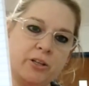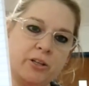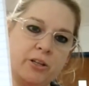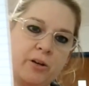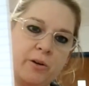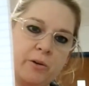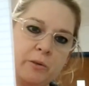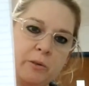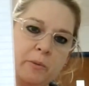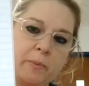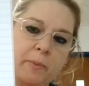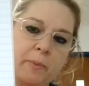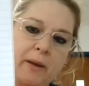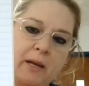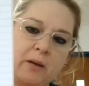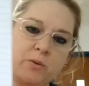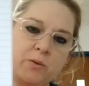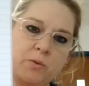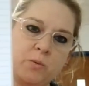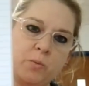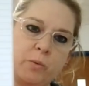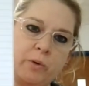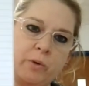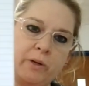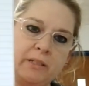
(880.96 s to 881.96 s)
go to
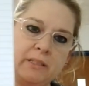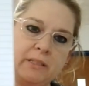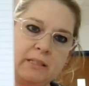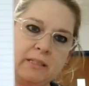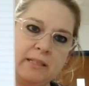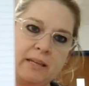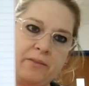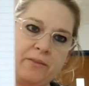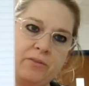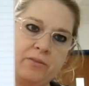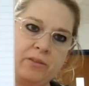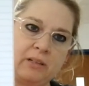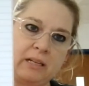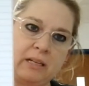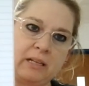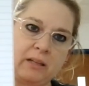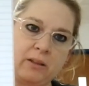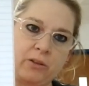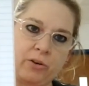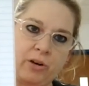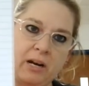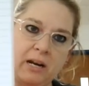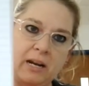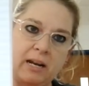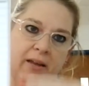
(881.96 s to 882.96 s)
page
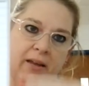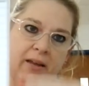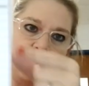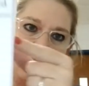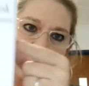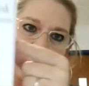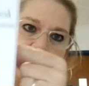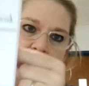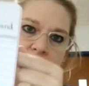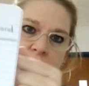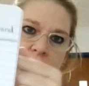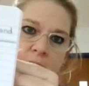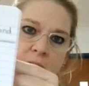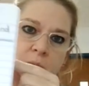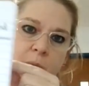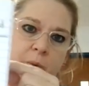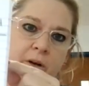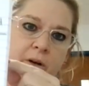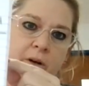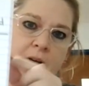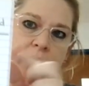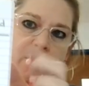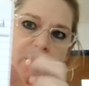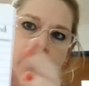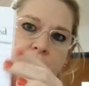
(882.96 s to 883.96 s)
173. And this is
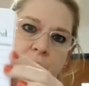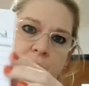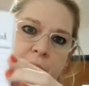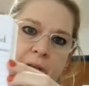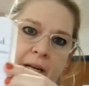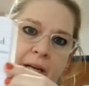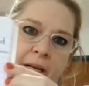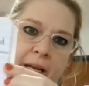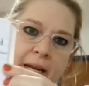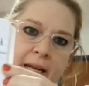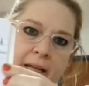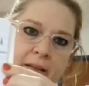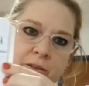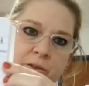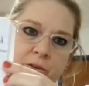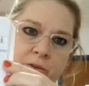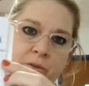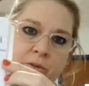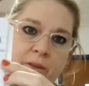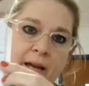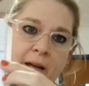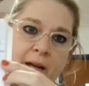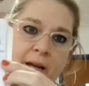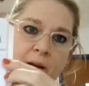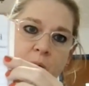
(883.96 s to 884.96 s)
where you are going to answer
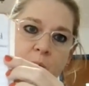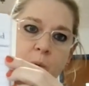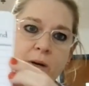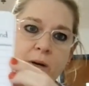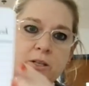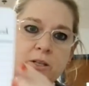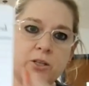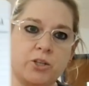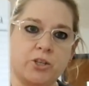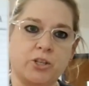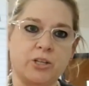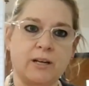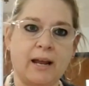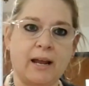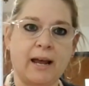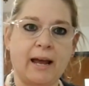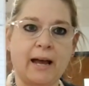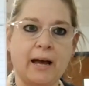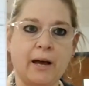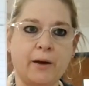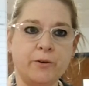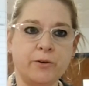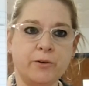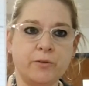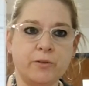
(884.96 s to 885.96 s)
that question.
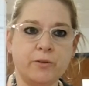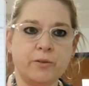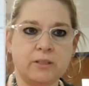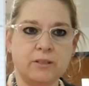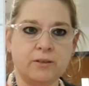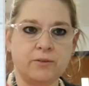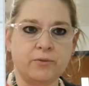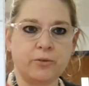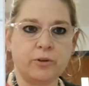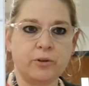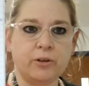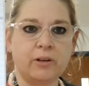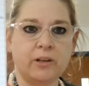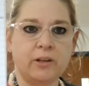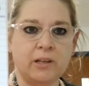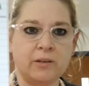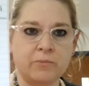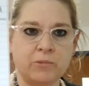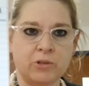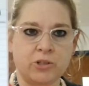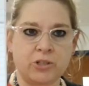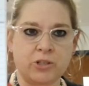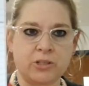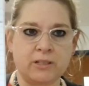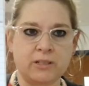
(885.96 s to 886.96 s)
How do the different
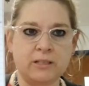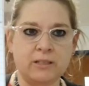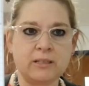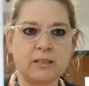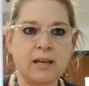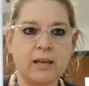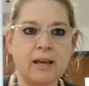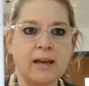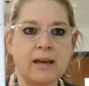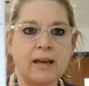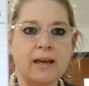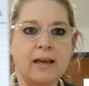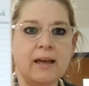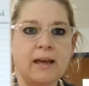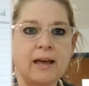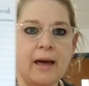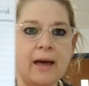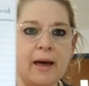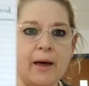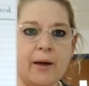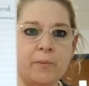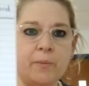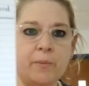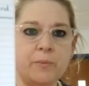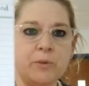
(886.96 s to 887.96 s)
images
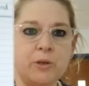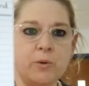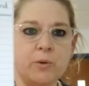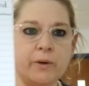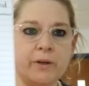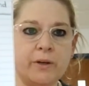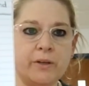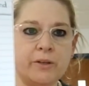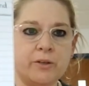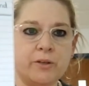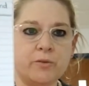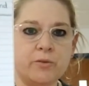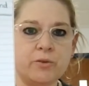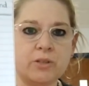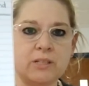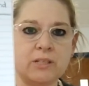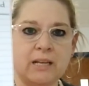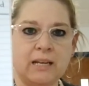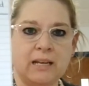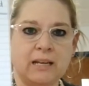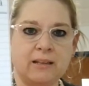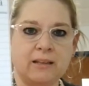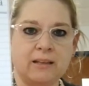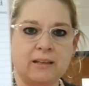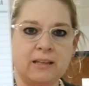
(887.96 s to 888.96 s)
help you
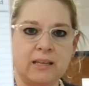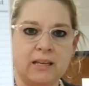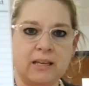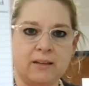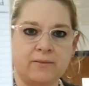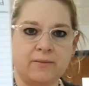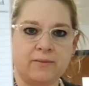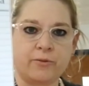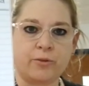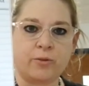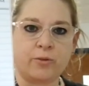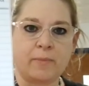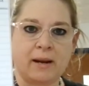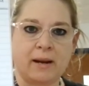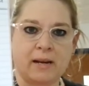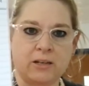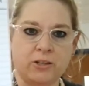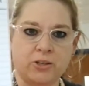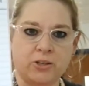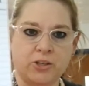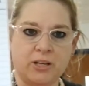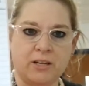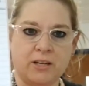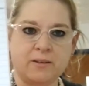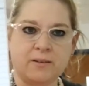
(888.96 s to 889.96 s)
understand the
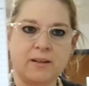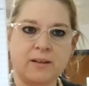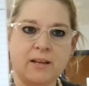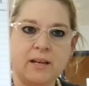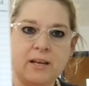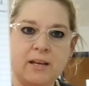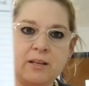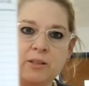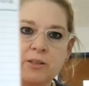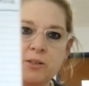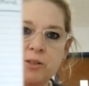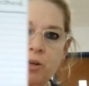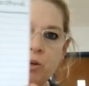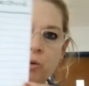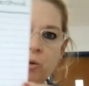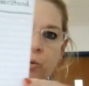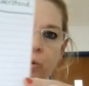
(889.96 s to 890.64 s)
information? So